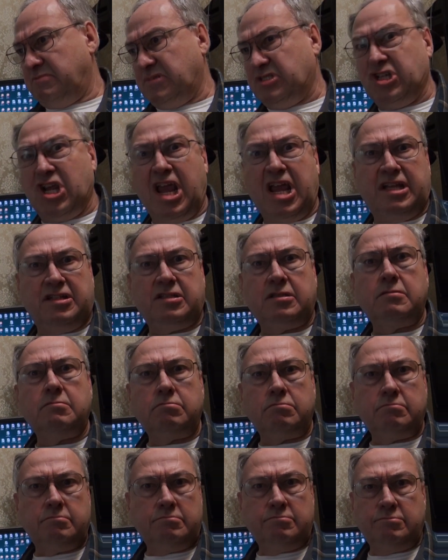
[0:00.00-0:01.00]
chance.
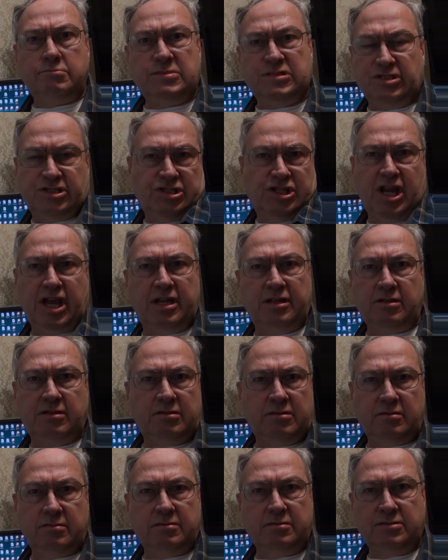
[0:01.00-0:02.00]
Just
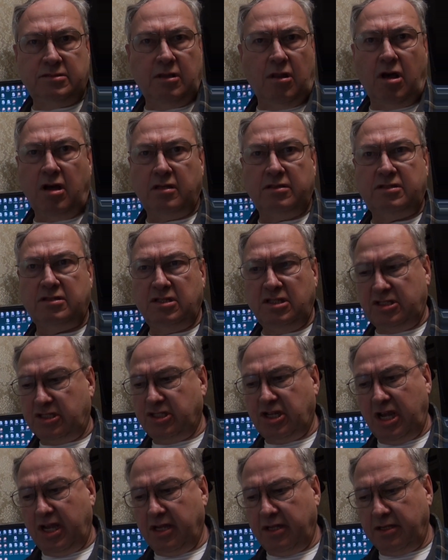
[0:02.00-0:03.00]
chance. Just law, just
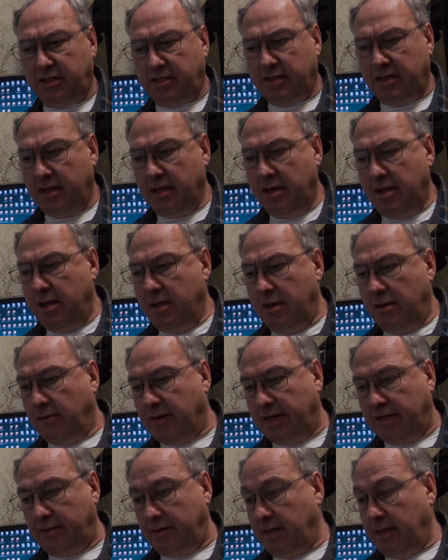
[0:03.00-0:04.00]
chance.
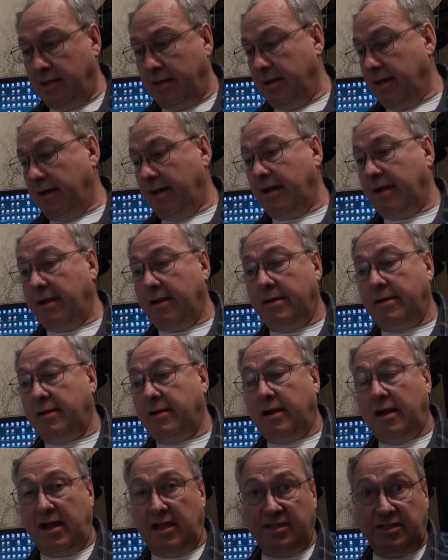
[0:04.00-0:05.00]
Well,
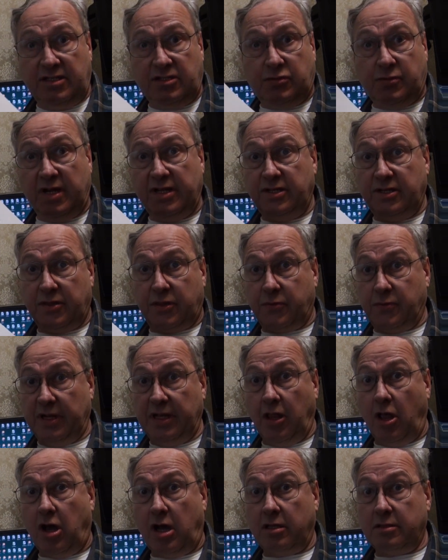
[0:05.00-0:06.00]
I just read you 3
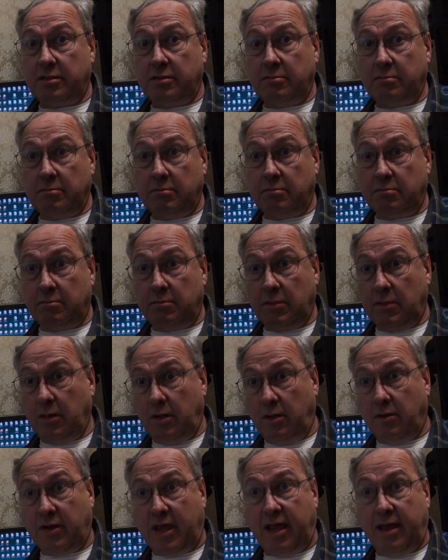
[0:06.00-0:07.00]
laws,
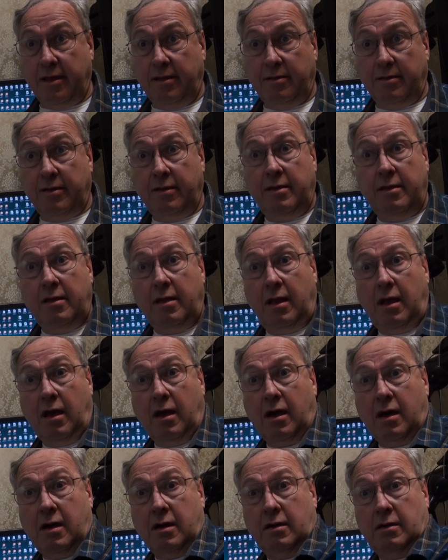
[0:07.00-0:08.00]
okay?
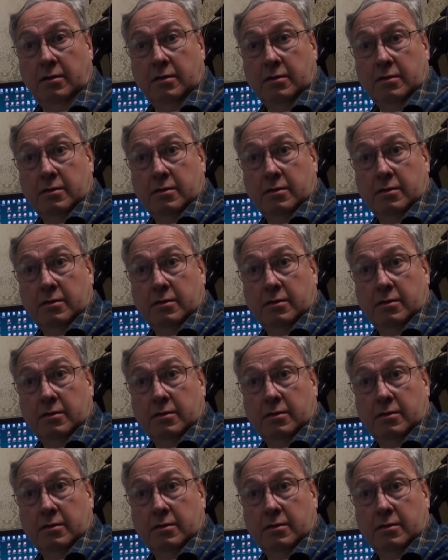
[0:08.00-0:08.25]
I'm